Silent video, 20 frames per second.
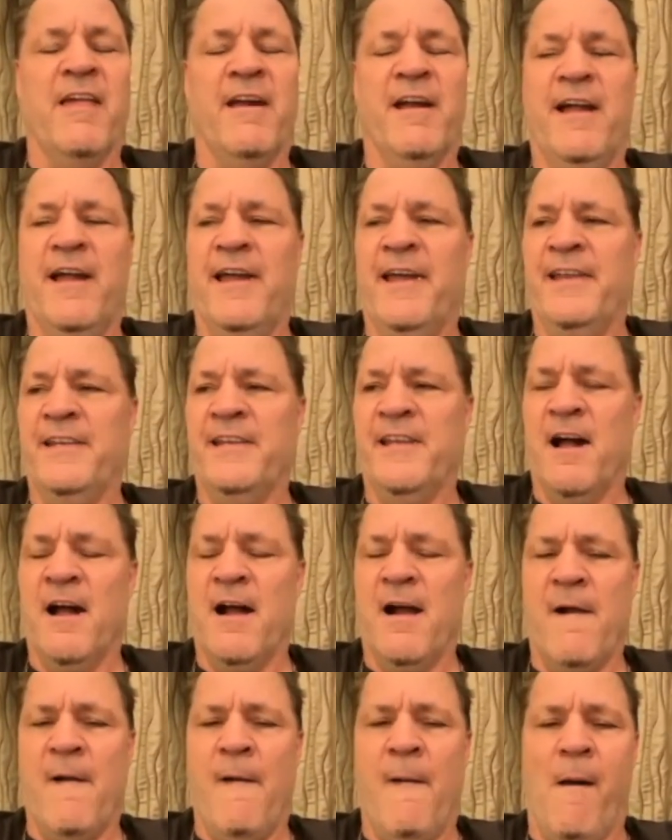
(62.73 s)
And
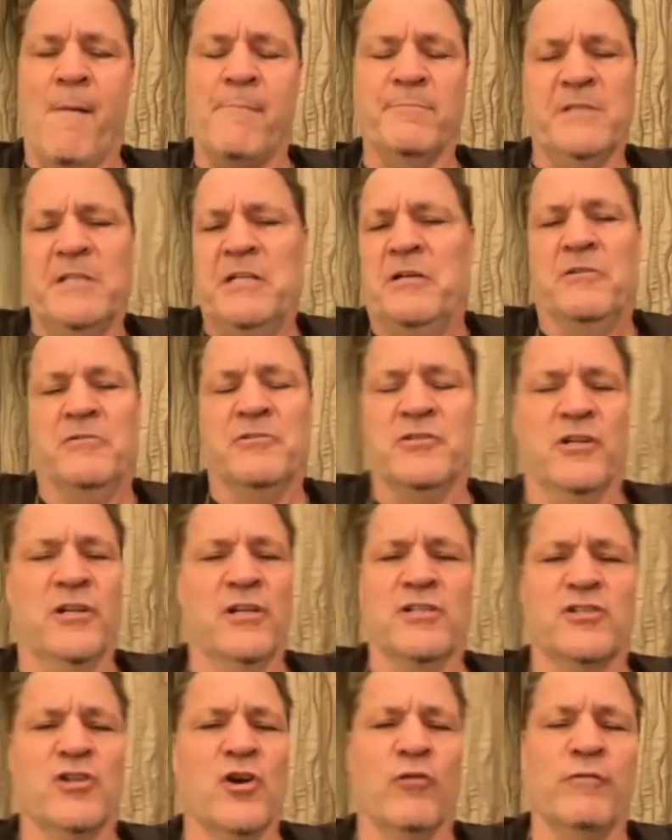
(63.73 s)
so
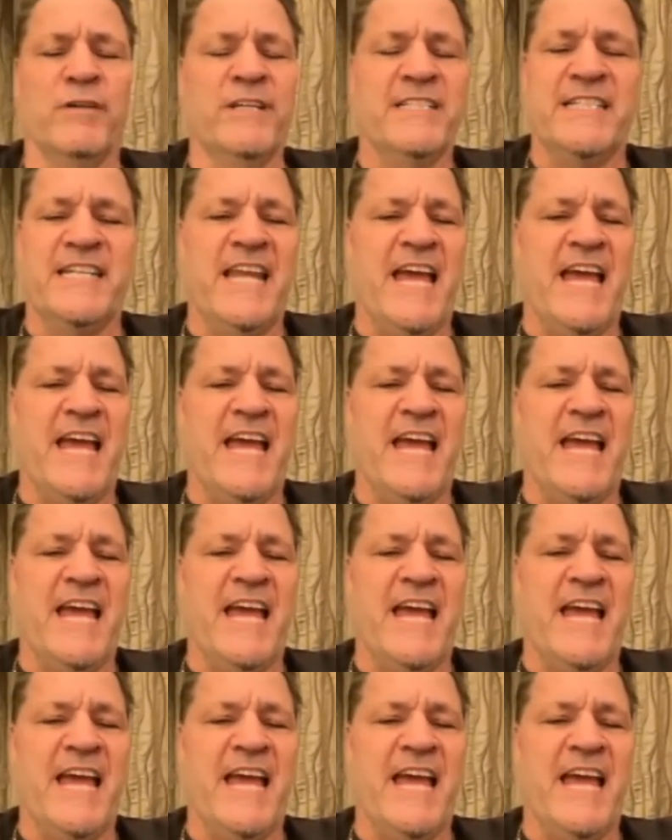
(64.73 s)
there's no reason